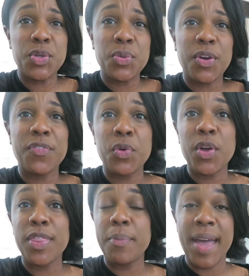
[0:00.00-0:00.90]
Two were
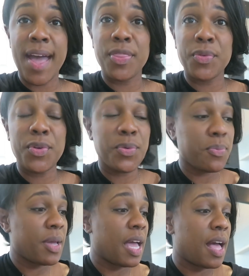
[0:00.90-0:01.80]
for the
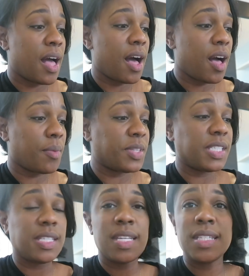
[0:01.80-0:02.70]
bathroom.
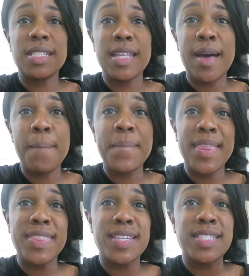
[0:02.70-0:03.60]
This is the
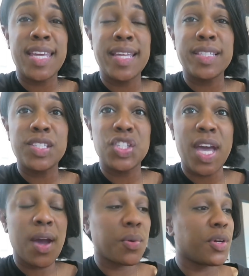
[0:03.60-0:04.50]
Method Daily
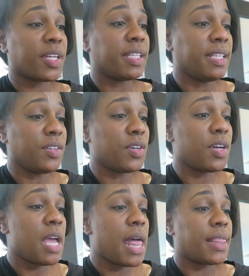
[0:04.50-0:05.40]
Shower
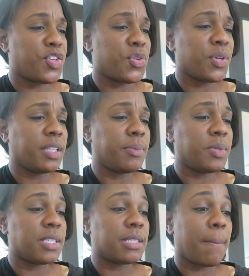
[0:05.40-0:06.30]
Cleaner,
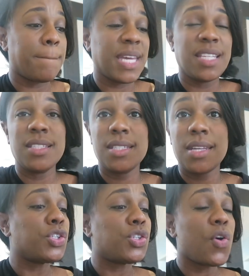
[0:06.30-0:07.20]
Eucalyptus
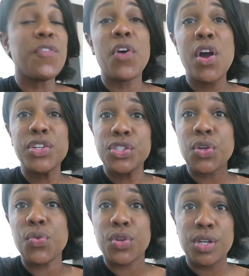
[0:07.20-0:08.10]
Mint. So far
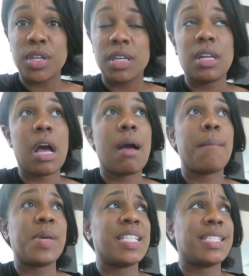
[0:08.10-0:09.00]
so good.
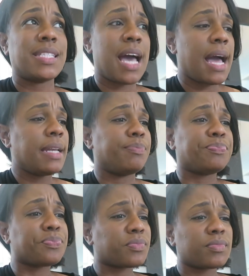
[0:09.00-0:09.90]
It's not
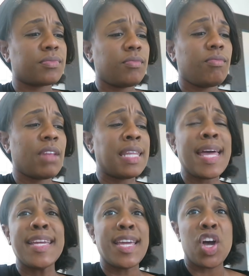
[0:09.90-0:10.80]

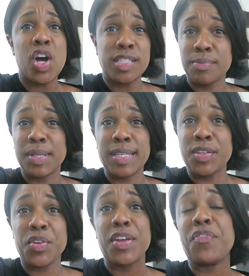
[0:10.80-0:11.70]
like an awesome
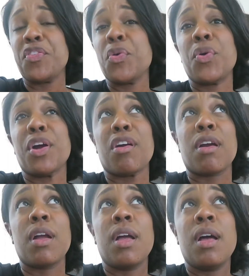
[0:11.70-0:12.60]
cleaner if your